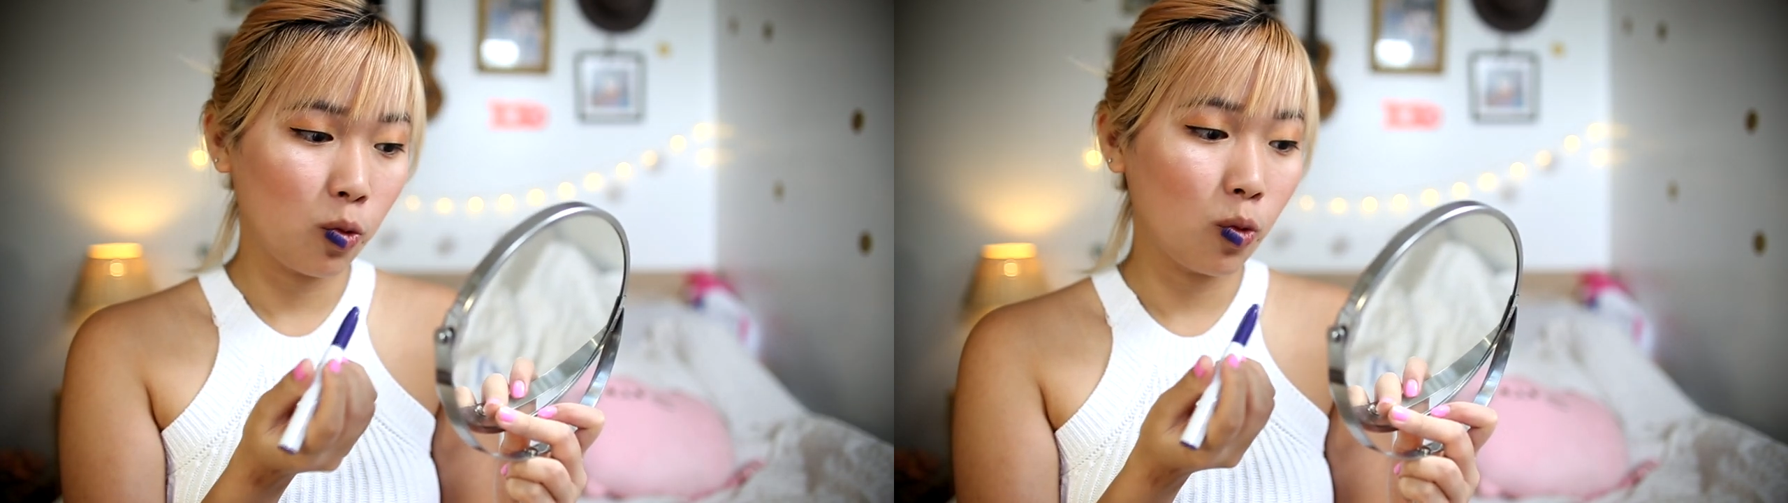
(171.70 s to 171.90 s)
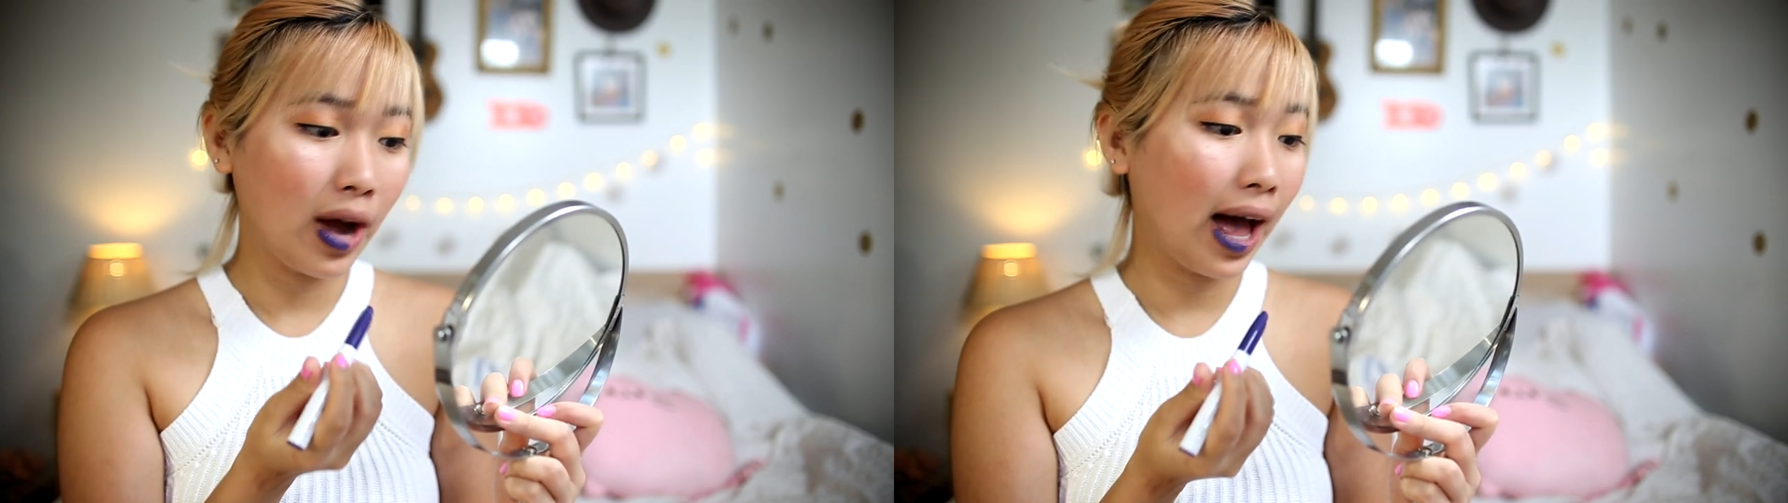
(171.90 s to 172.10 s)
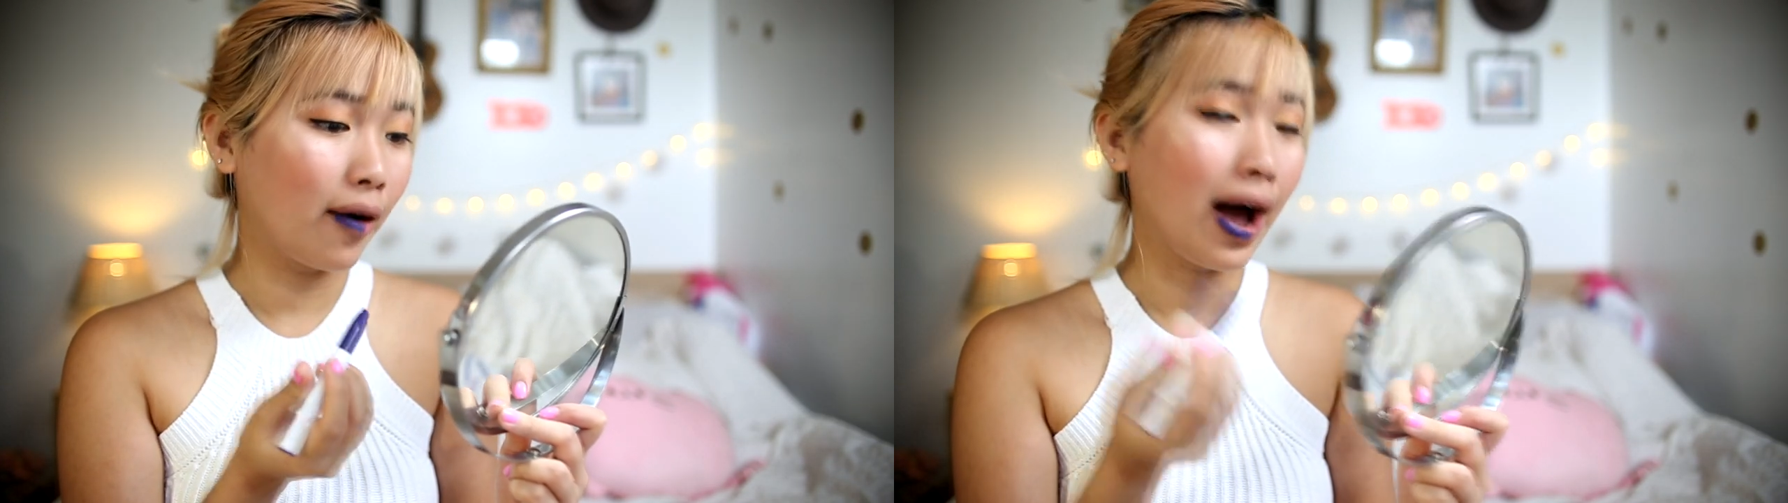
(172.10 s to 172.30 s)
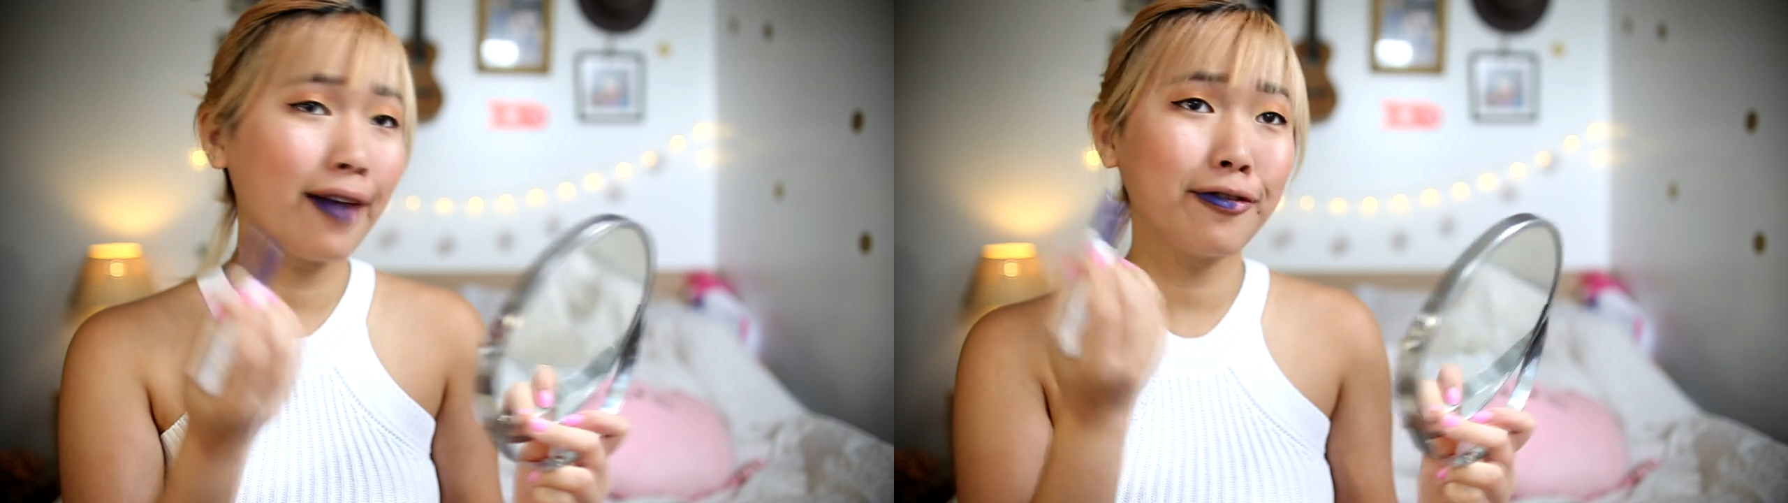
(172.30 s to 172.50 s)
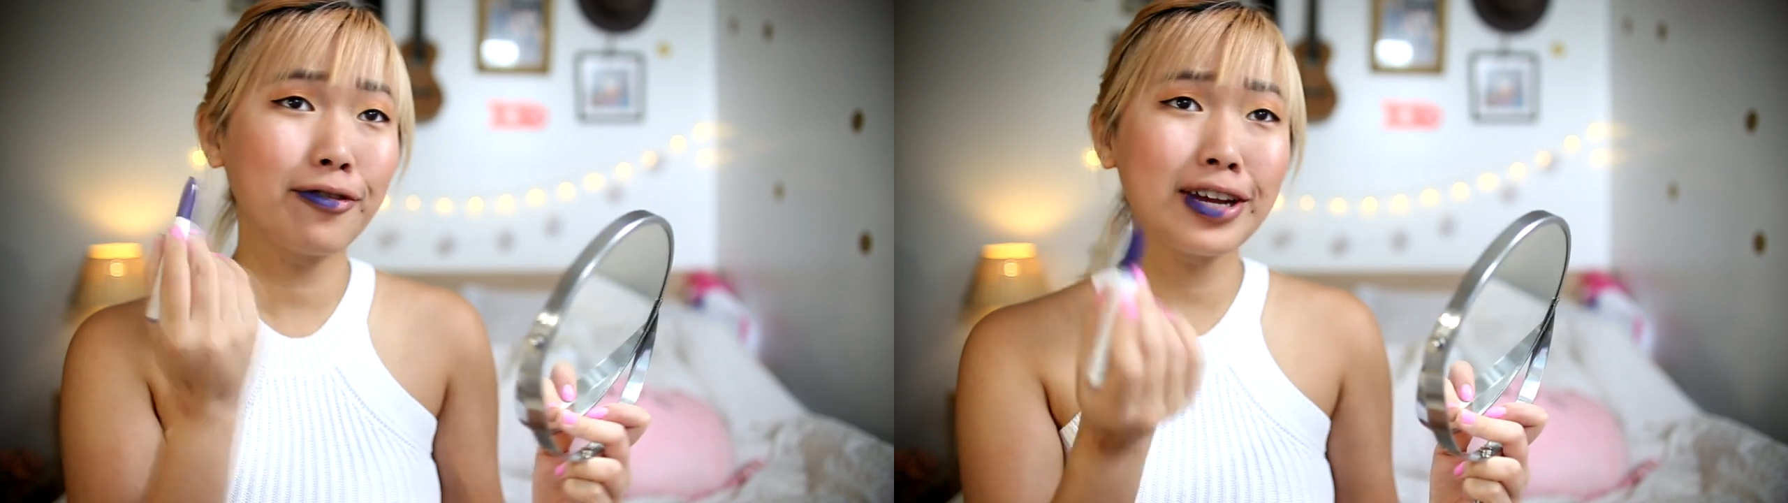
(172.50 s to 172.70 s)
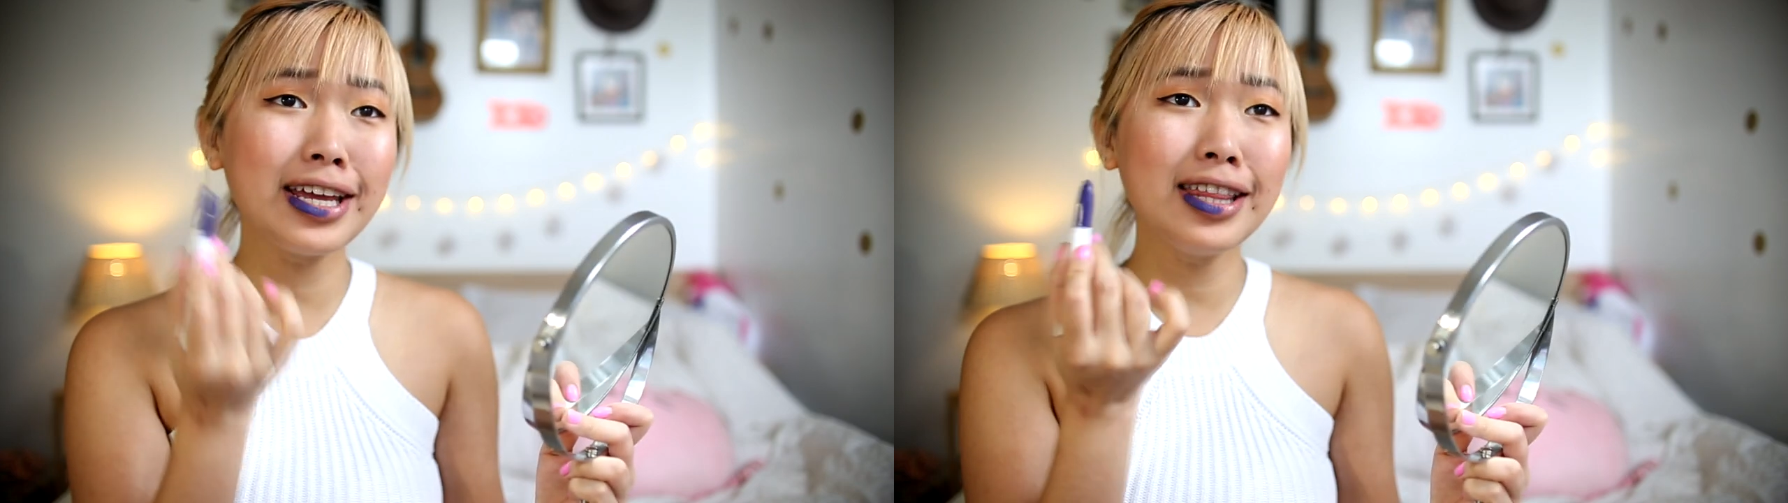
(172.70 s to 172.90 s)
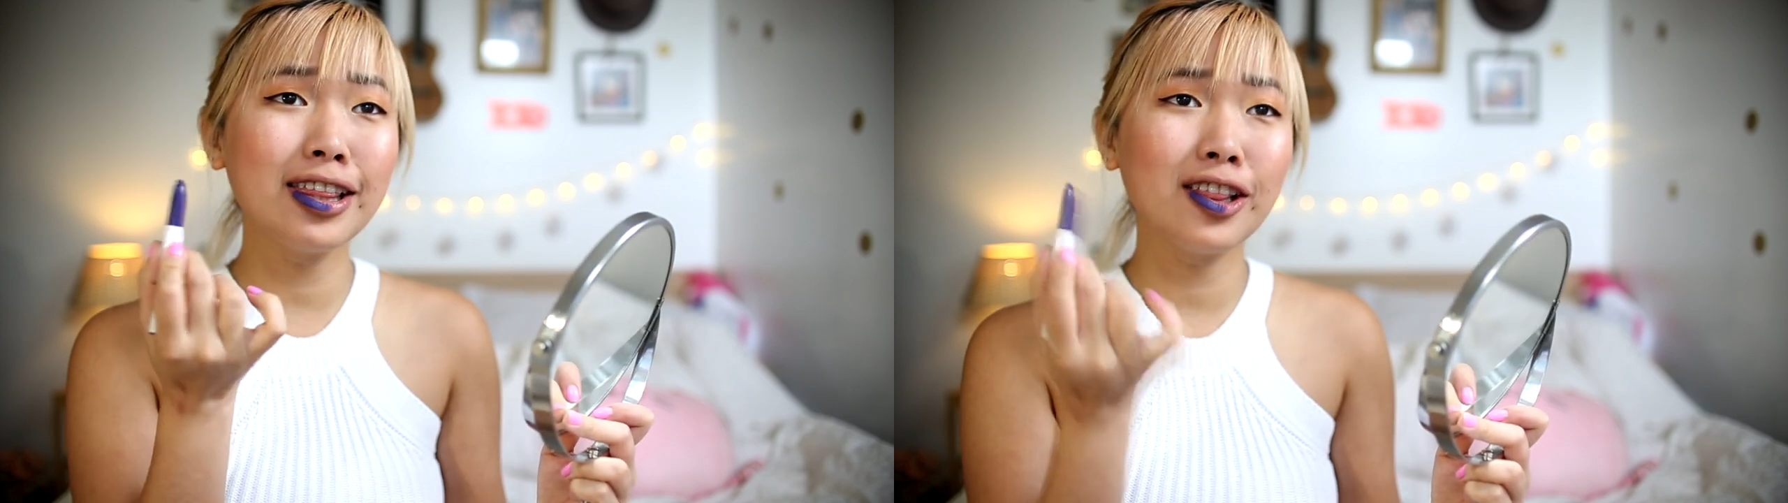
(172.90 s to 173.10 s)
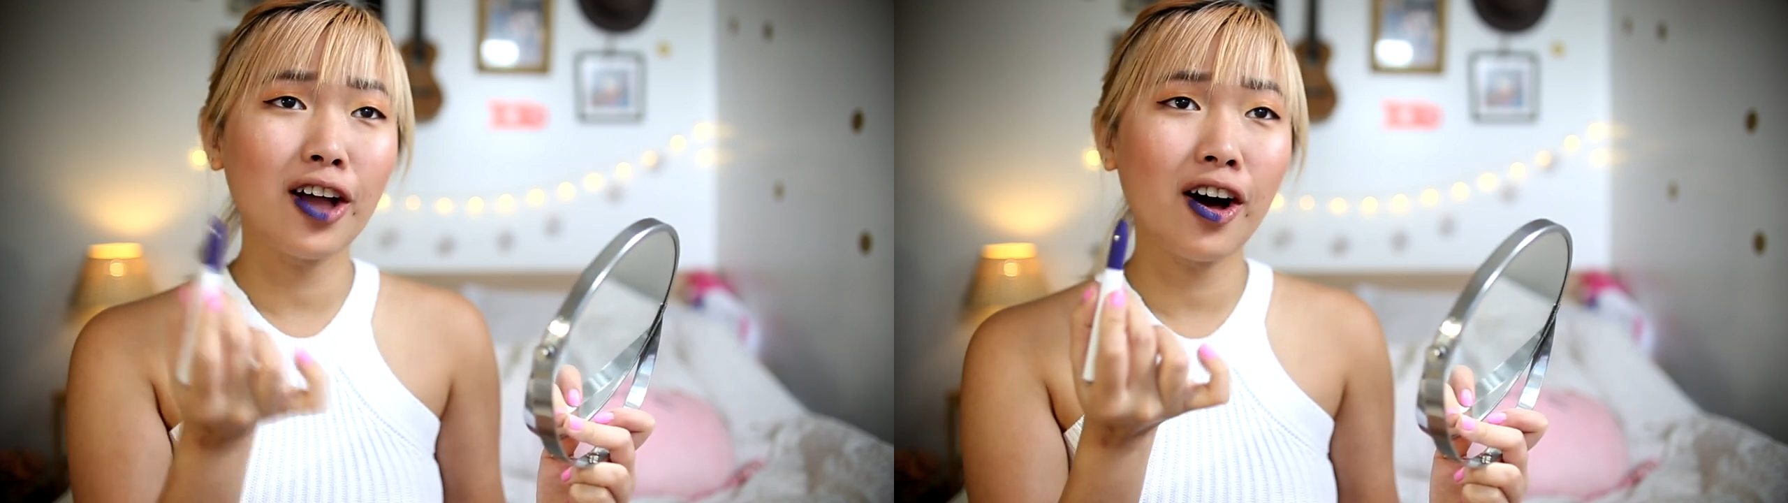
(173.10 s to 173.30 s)
Wow, I
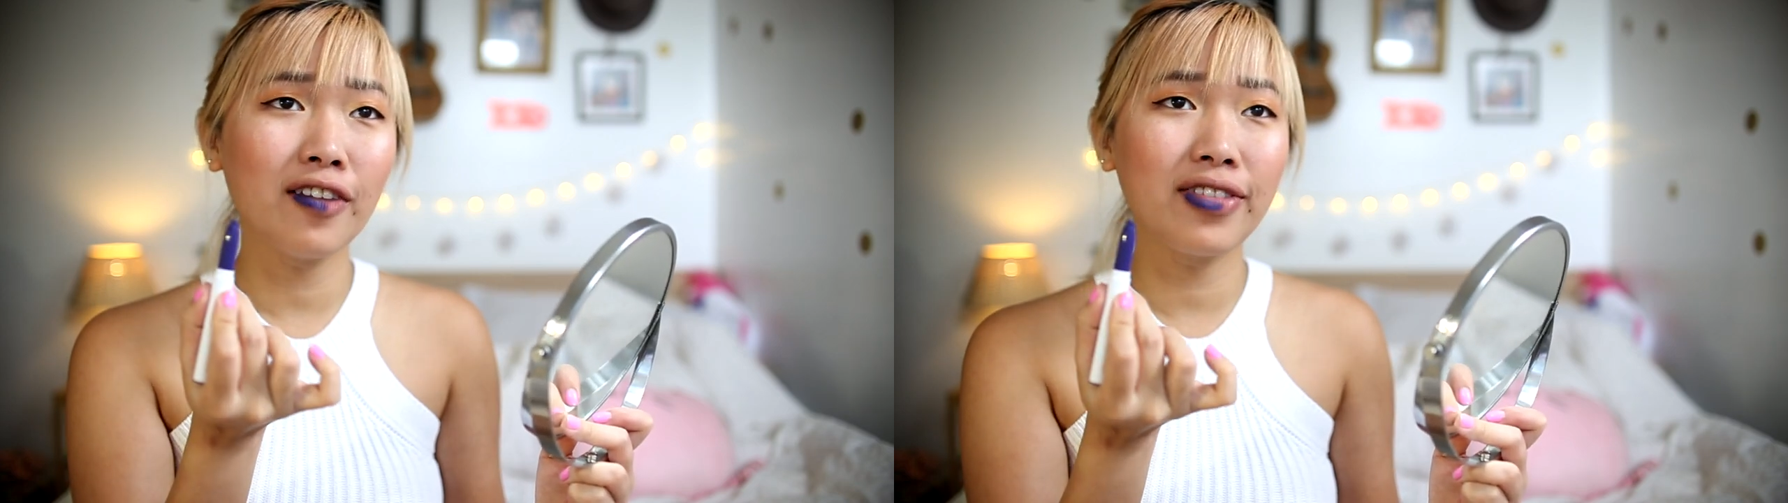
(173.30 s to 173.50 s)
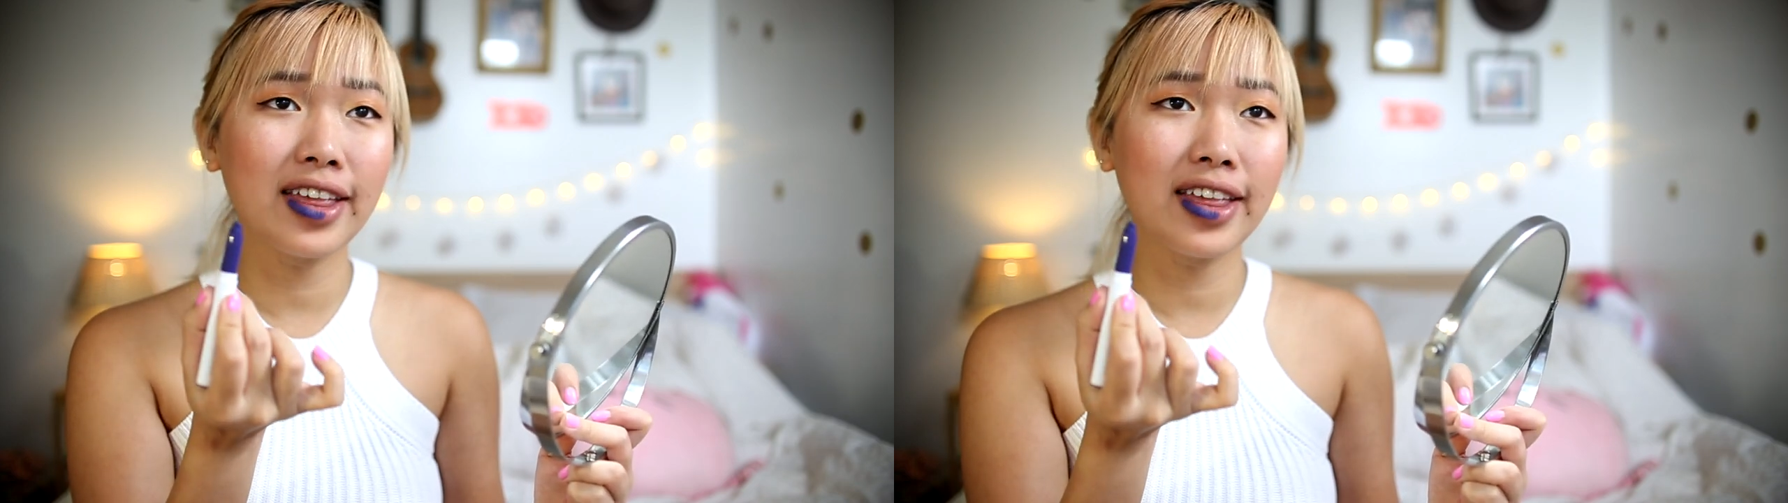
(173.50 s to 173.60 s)
freaking love